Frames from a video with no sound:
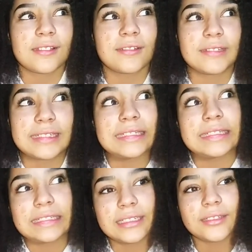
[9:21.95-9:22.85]
So
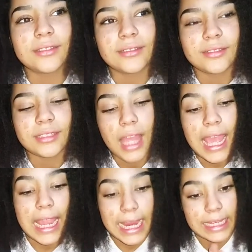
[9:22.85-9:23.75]

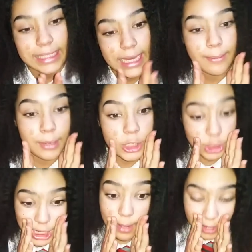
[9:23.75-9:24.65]
I hate to say it, but you're
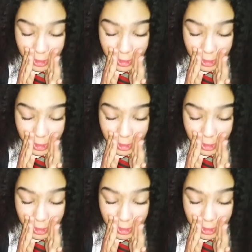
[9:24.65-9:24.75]
shit at